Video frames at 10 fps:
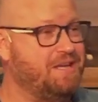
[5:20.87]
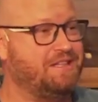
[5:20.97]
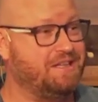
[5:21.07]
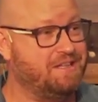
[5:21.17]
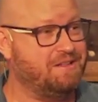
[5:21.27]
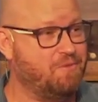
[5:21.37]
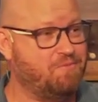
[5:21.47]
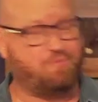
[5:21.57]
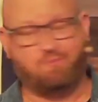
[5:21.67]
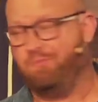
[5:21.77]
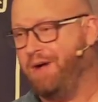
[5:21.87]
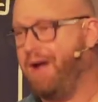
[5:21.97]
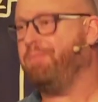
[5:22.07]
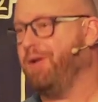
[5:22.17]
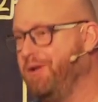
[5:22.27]
then we've
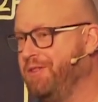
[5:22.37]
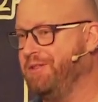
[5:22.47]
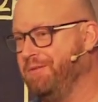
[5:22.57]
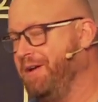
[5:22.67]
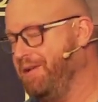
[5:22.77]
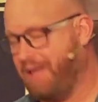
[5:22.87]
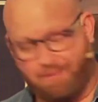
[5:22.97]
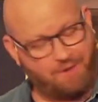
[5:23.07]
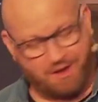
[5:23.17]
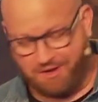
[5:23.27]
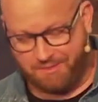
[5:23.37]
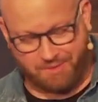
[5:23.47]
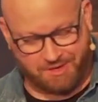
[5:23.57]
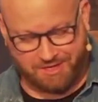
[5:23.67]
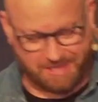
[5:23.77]
uploaded them onto